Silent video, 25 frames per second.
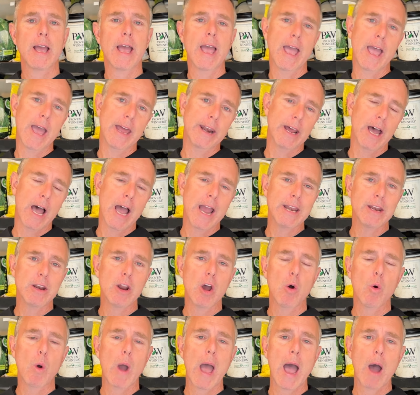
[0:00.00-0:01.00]
and I
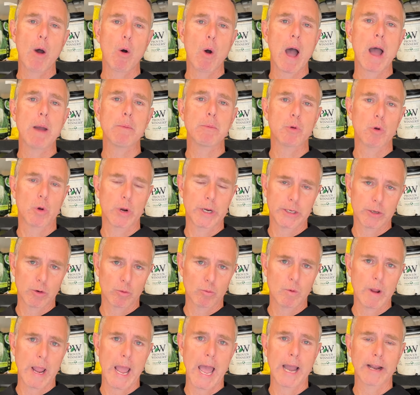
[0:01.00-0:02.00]
know how I'm going to
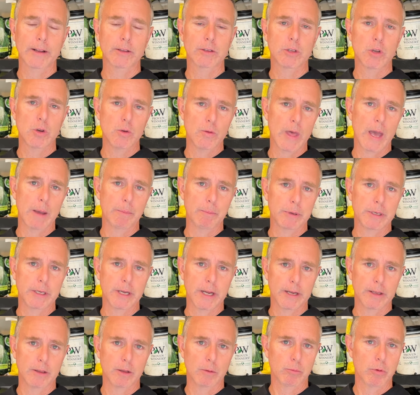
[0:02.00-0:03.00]
react to that
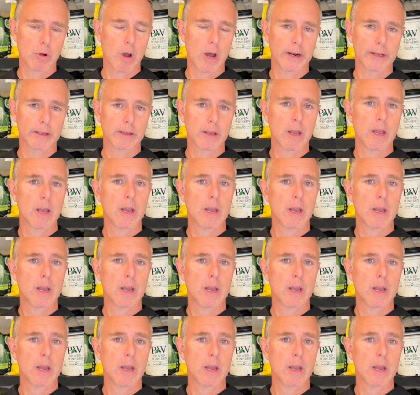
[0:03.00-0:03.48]
particular product.